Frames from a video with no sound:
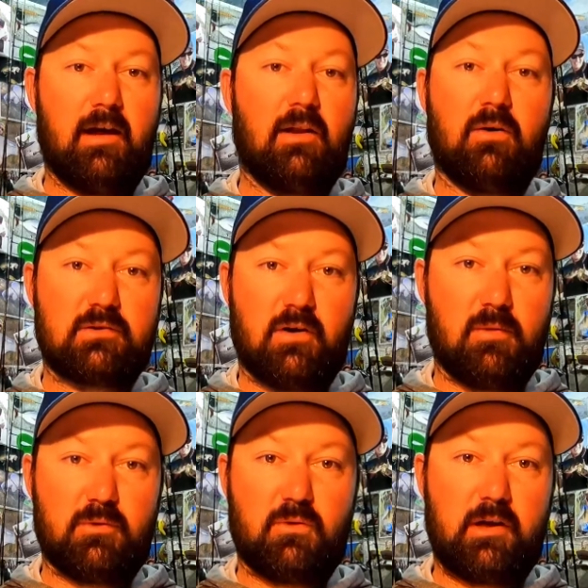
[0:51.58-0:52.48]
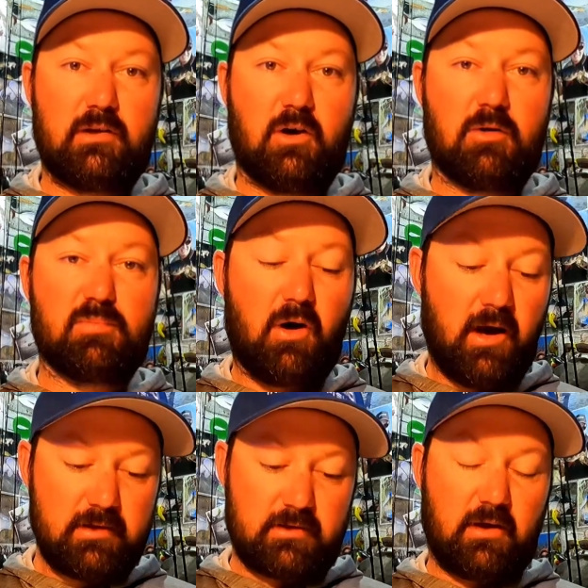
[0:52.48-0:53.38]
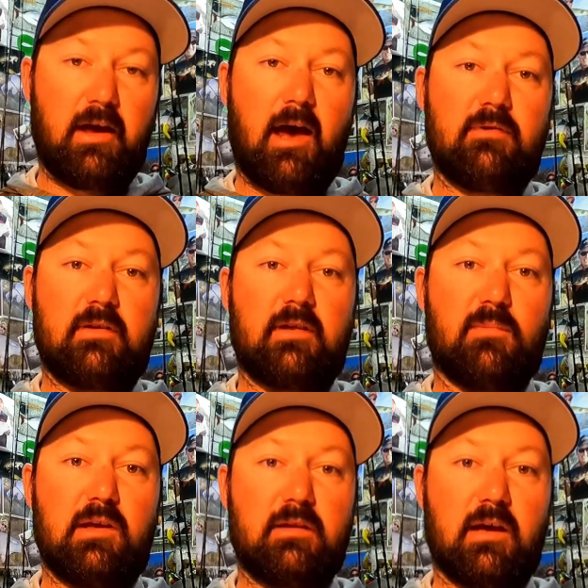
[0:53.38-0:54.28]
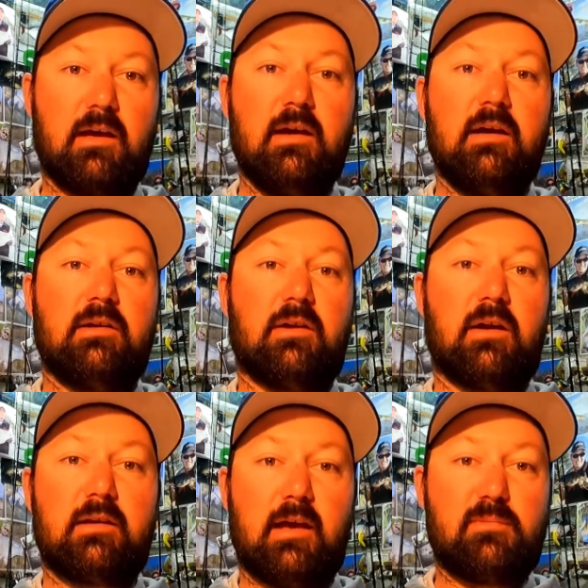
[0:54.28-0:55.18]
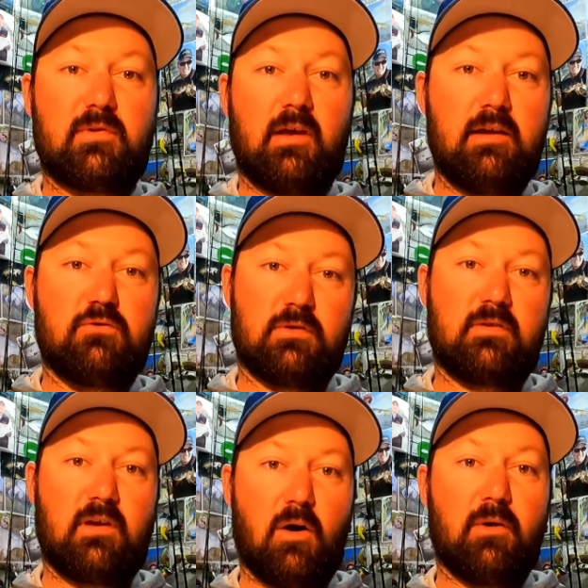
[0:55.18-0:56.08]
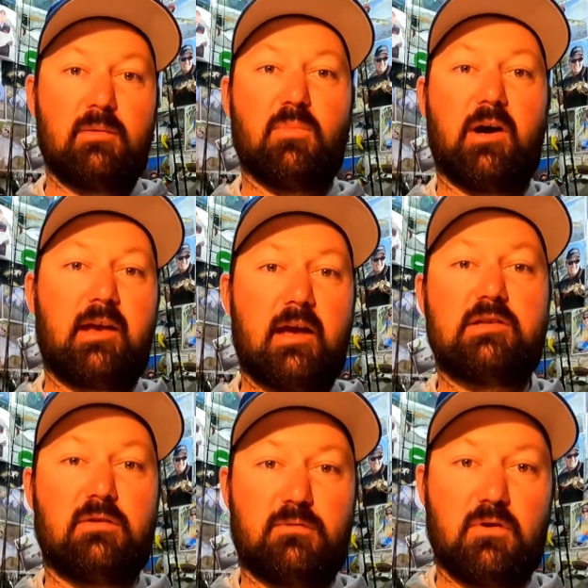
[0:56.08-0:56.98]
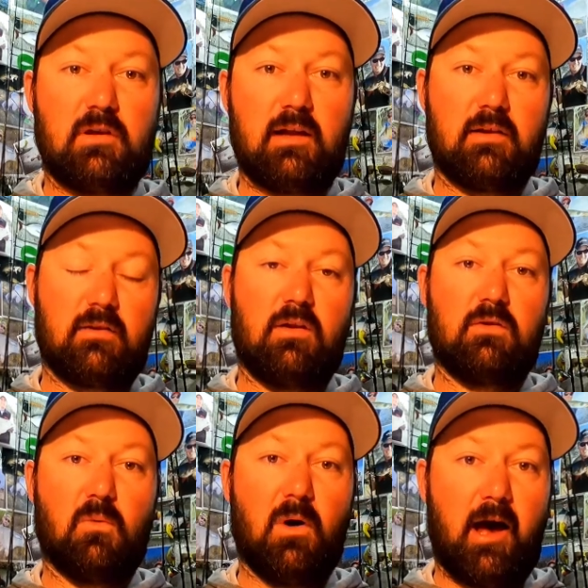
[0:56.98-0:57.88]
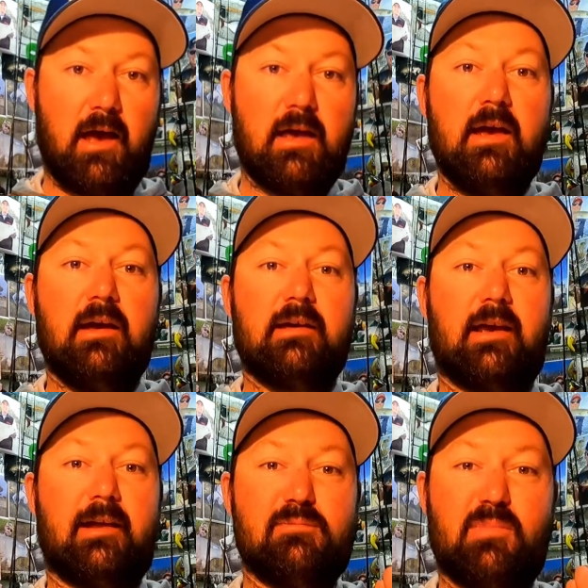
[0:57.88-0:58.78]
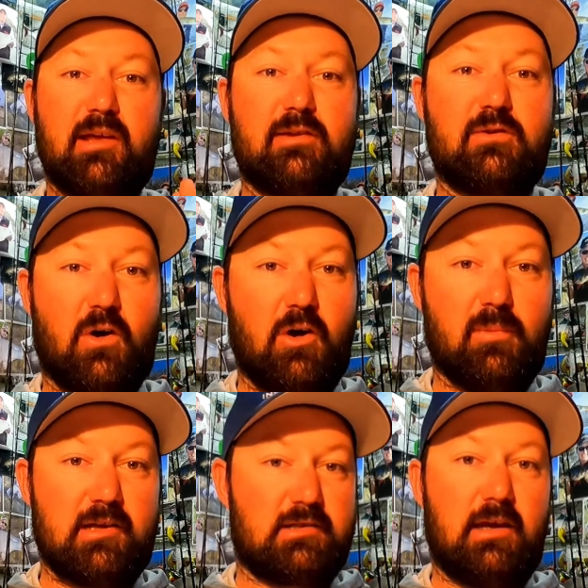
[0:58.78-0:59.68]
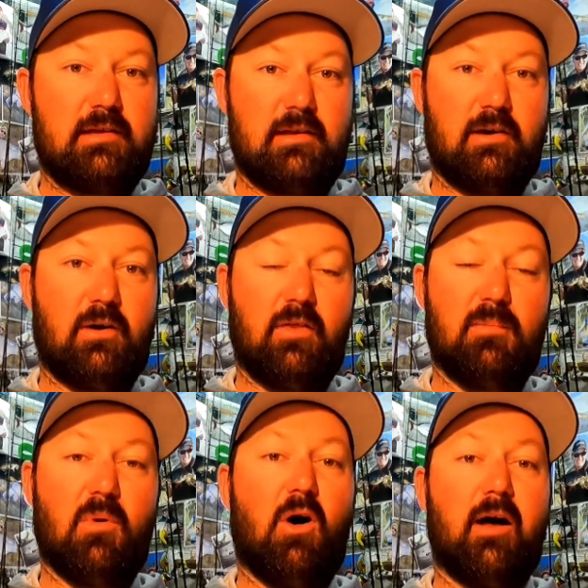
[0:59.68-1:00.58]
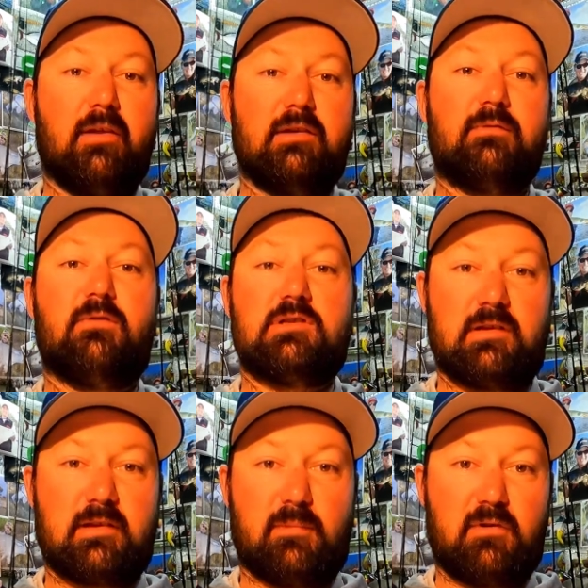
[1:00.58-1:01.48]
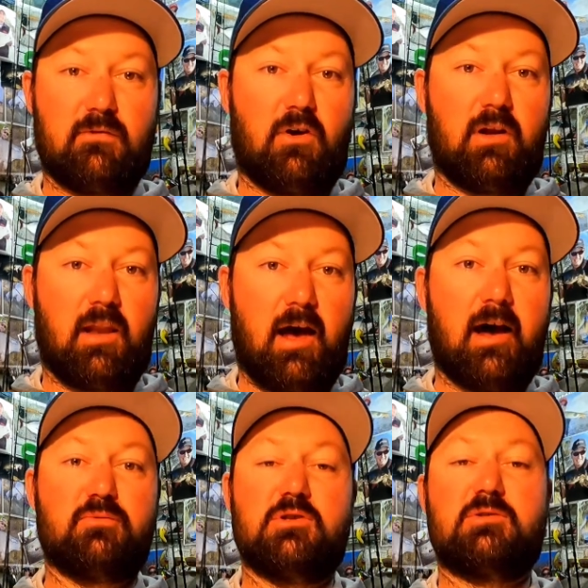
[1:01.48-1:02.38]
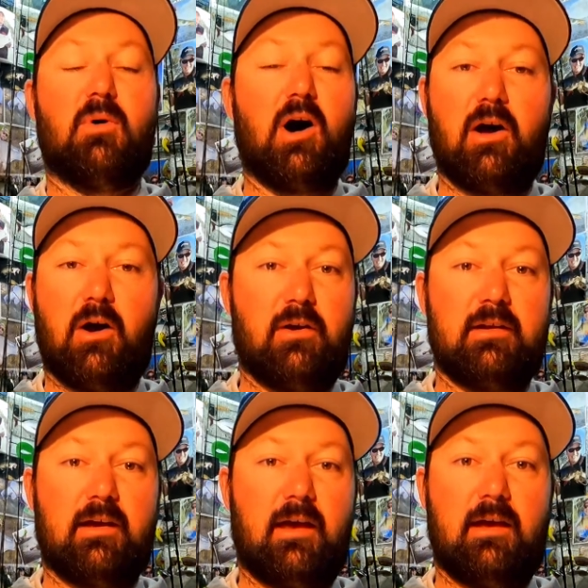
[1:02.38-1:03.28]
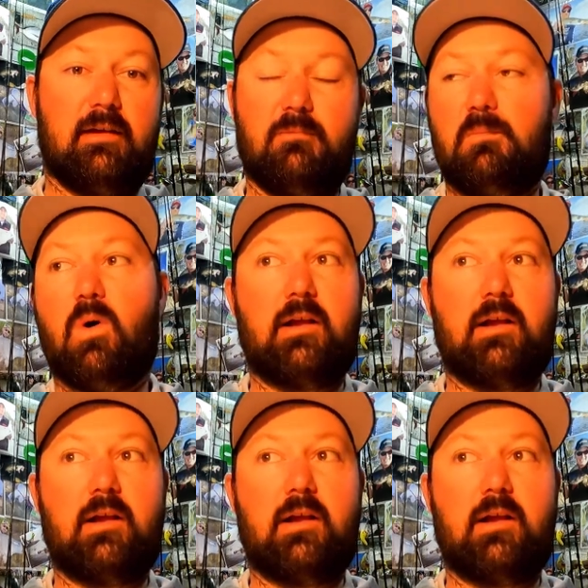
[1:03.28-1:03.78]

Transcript: a long time between cod bites, so having something that, you know, keeps the interest going by catching a few yellows along the way can be so much easier on the mind than fishing something very large which might only get eaten